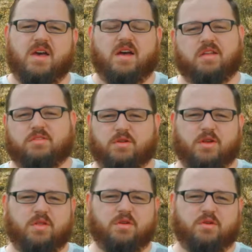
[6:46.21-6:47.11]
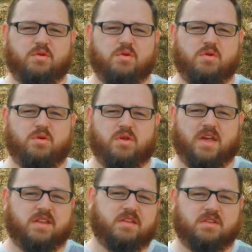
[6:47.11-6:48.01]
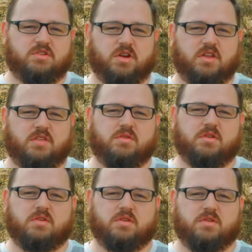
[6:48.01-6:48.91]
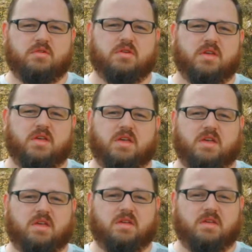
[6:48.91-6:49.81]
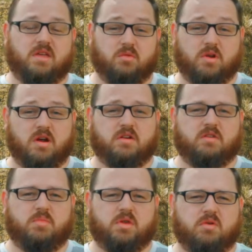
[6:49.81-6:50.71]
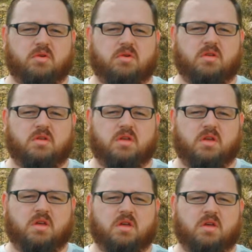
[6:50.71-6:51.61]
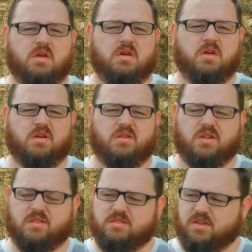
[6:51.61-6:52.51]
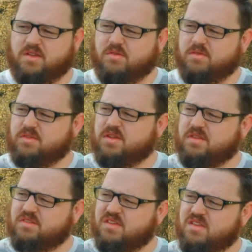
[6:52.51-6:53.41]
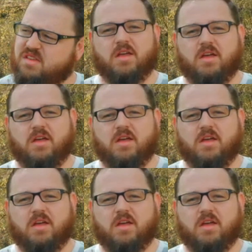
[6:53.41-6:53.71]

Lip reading: All right, so another cool editing trick you can do in regard to B-roll. Hey, hold on a second, what was I gonna say?